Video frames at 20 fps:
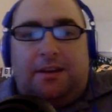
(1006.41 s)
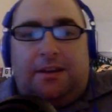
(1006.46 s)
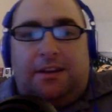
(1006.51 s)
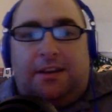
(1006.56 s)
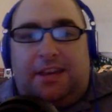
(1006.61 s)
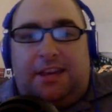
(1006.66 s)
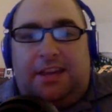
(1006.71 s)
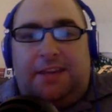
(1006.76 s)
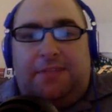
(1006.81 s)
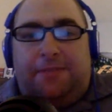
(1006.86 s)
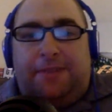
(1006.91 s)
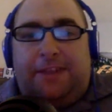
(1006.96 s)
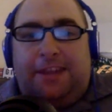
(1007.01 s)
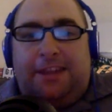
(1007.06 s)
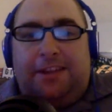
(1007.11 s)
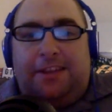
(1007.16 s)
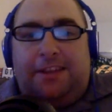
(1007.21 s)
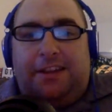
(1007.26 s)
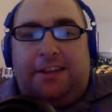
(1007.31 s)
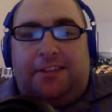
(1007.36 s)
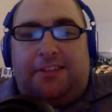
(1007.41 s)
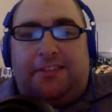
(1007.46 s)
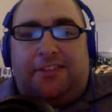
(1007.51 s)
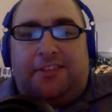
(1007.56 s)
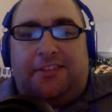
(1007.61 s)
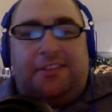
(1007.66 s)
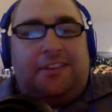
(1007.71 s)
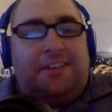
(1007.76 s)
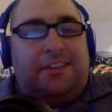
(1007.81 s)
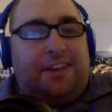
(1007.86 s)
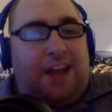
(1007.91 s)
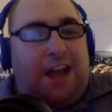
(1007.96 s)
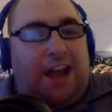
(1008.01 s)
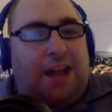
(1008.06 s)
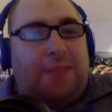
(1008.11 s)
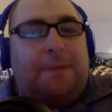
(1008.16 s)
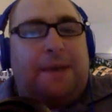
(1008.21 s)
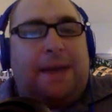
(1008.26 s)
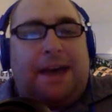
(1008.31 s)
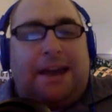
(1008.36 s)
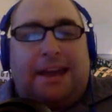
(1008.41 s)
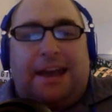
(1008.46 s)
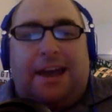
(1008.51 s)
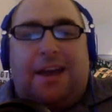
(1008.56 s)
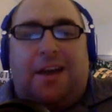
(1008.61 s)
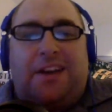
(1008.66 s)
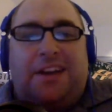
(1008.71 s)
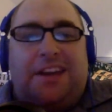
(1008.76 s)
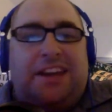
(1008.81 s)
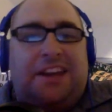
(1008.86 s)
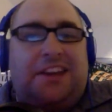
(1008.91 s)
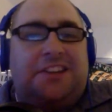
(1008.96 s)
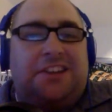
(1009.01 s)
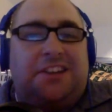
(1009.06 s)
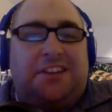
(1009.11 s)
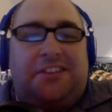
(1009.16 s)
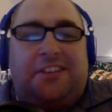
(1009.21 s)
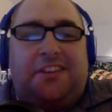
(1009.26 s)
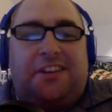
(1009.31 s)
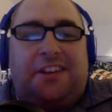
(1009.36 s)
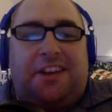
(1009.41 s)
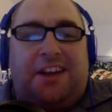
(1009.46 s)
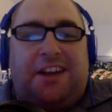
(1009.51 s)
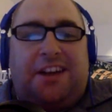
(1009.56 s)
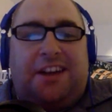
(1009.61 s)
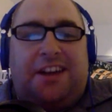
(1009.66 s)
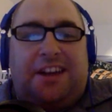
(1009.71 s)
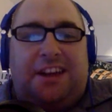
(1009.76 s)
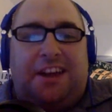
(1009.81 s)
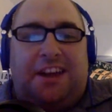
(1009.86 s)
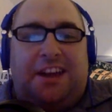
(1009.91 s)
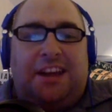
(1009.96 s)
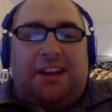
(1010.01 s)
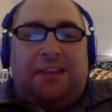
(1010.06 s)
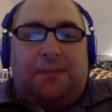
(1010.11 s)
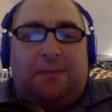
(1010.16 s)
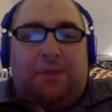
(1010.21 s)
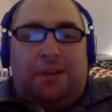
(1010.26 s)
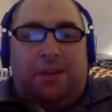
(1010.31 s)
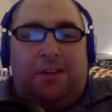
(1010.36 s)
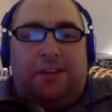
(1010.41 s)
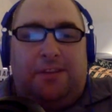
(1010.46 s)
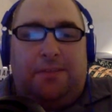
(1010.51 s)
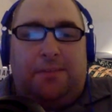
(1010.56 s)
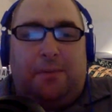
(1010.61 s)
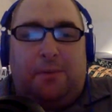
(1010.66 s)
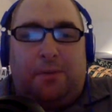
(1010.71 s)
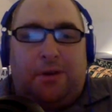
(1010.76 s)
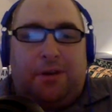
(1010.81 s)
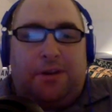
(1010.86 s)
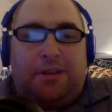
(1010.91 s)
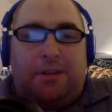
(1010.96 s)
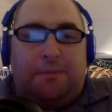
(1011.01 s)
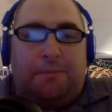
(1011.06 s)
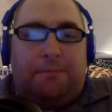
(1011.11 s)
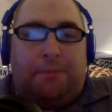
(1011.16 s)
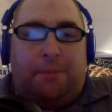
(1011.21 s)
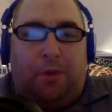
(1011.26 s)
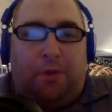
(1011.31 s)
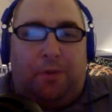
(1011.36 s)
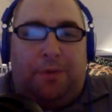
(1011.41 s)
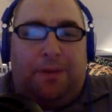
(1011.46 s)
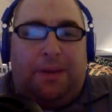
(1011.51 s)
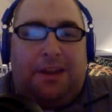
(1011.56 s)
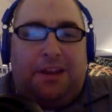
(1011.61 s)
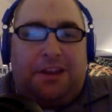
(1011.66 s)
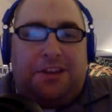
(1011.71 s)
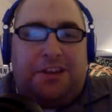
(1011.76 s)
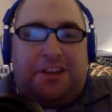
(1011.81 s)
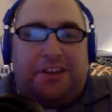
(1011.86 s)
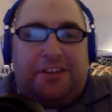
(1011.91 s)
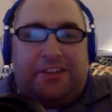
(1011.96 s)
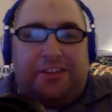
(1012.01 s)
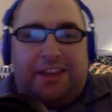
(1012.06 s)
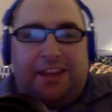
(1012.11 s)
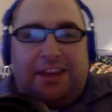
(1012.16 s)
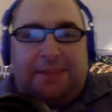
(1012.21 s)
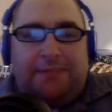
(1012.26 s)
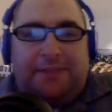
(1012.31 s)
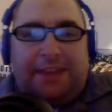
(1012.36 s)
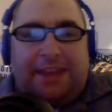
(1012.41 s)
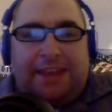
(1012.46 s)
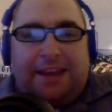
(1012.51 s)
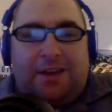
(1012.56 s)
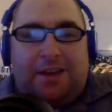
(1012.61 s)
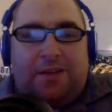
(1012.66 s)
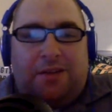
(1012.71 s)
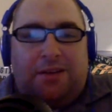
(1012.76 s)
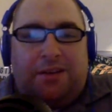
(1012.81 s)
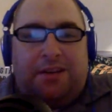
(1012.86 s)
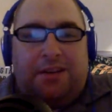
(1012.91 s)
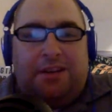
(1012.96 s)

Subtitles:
King Felix, not a bad outing. He just did not get any run support. The bullpen just let him down.